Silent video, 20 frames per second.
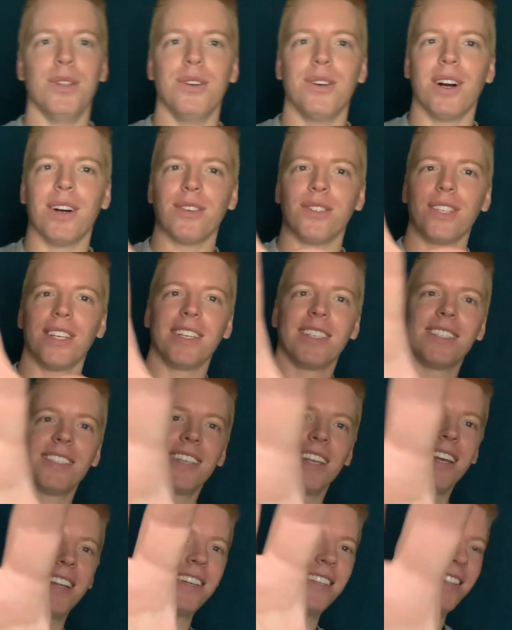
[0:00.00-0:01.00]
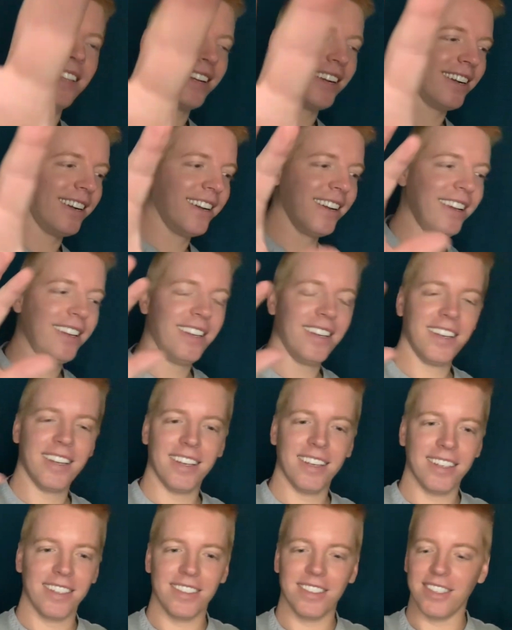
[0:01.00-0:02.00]
I was like standing there,
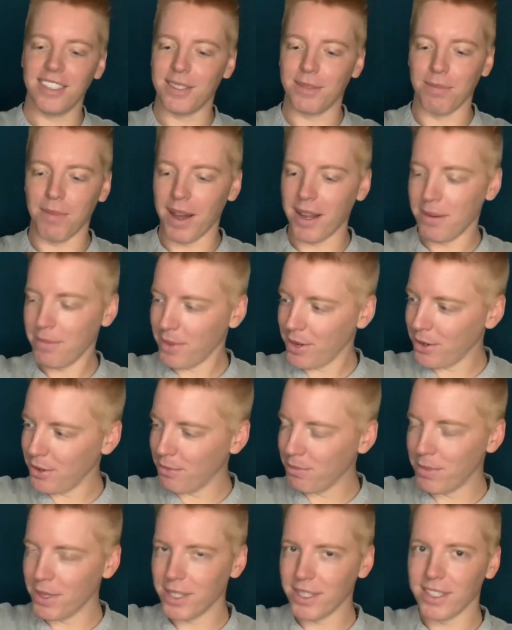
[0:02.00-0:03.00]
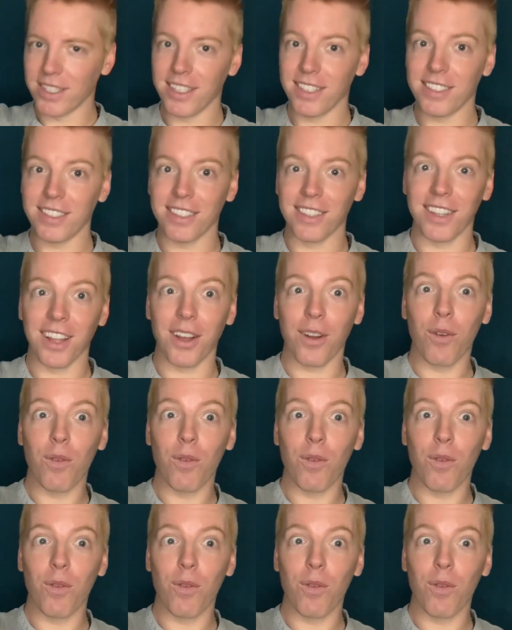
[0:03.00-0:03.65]
just minding my own business, and like,